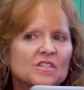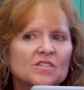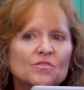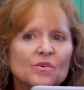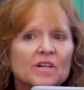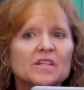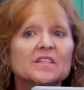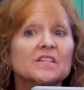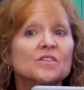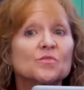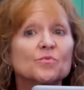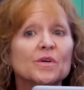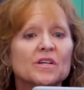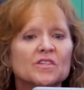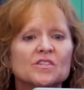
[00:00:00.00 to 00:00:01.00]
is greatly
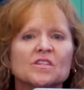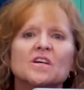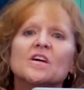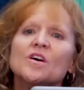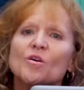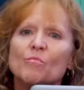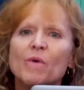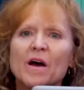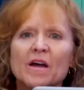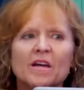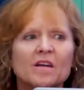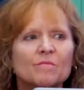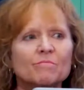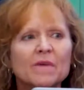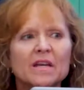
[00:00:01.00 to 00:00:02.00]
enriched by
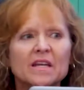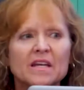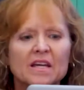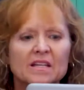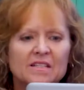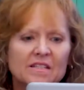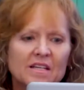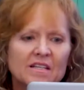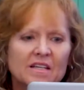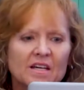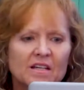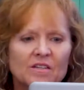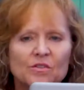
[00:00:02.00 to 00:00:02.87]
Medigate data,